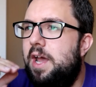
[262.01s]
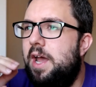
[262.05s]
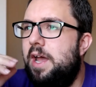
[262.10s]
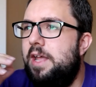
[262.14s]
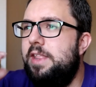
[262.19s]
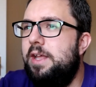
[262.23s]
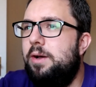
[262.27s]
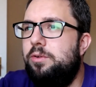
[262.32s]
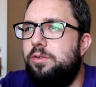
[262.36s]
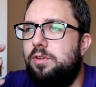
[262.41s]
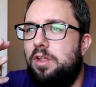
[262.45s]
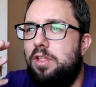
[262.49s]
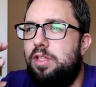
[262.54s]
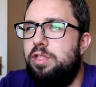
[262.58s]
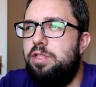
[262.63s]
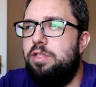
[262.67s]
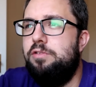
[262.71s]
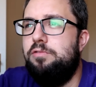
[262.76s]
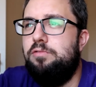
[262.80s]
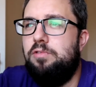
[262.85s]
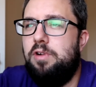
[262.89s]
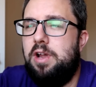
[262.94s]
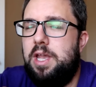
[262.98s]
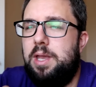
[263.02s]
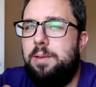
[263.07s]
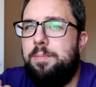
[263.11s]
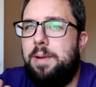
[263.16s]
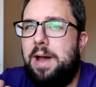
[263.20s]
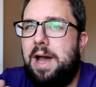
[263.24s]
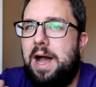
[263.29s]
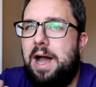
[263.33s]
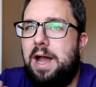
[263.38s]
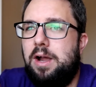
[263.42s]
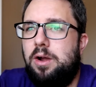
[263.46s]
and that was a
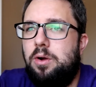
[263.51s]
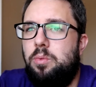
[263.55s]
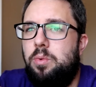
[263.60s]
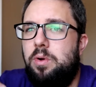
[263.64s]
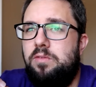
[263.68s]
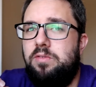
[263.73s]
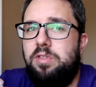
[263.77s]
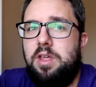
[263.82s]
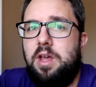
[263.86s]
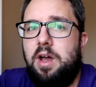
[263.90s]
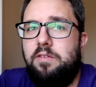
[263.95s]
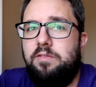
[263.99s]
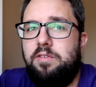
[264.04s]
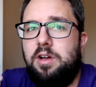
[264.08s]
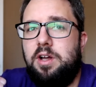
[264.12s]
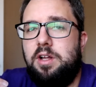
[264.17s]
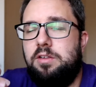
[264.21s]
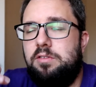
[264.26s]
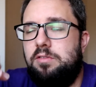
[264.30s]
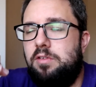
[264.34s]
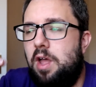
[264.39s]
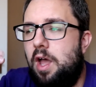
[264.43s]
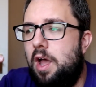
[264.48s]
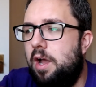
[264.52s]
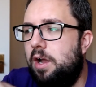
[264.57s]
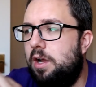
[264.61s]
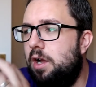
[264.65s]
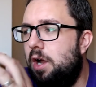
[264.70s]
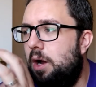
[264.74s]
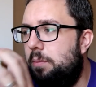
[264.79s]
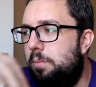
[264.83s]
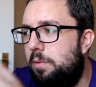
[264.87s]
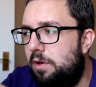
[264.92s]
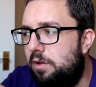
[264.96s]
3-pack with the other
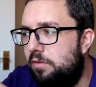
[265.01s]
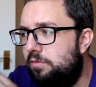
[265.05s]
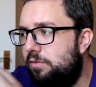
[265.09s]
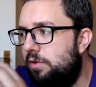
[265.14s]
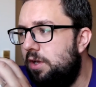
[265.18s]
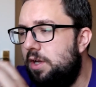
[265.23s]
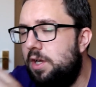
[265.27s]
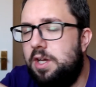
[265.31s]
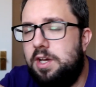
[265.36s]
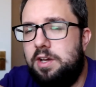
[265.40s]
couple of